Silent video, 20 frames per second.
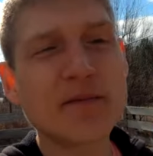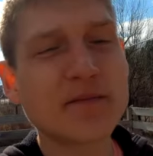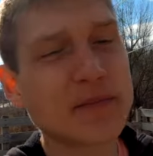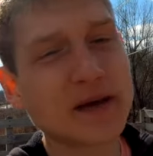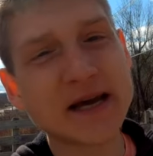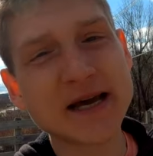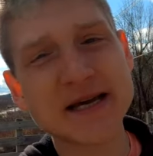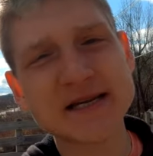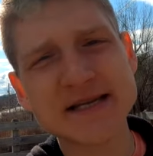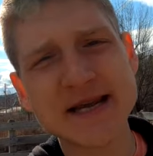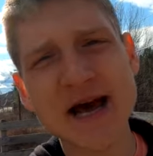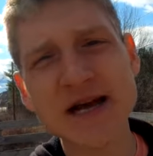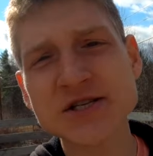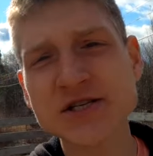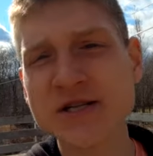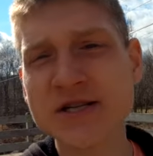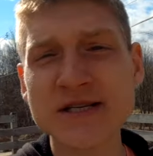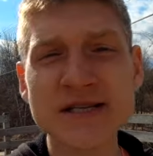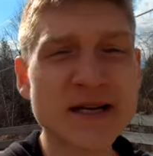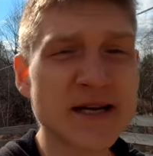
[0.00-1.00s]
because
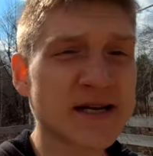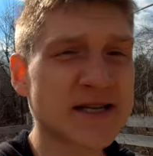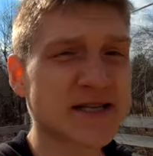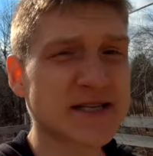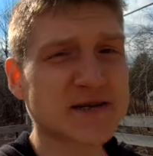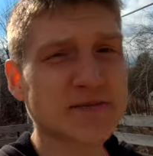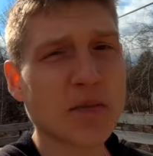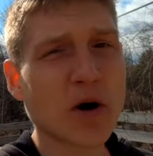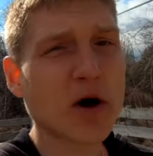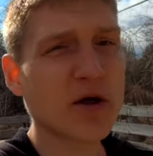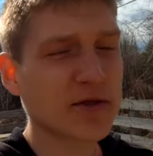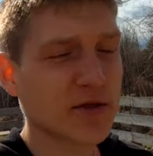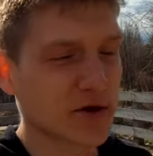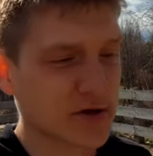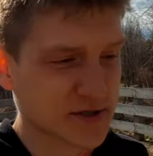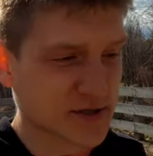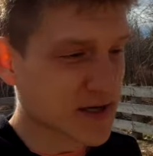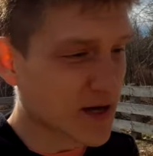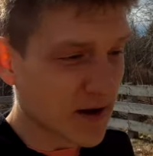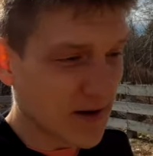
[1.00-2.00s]
that's just gonna small
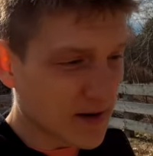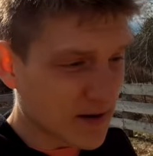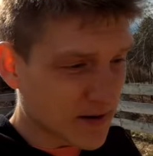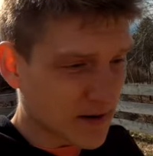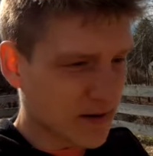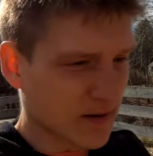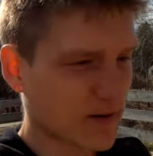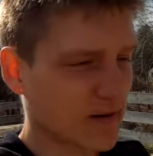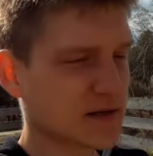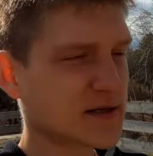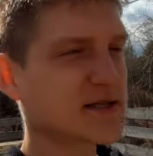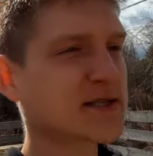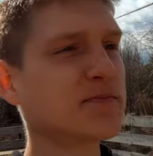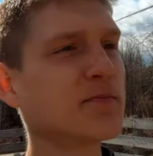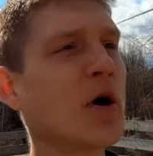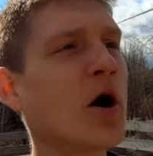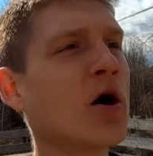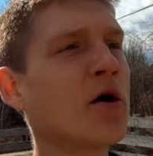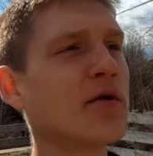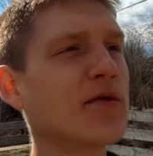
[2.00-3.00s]
those,
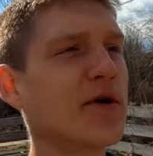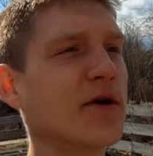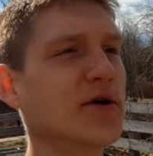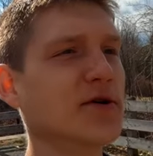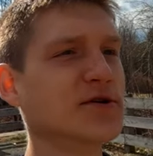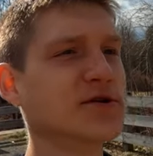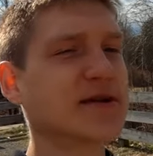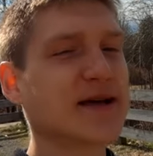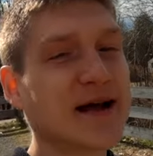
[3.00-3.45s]
small those.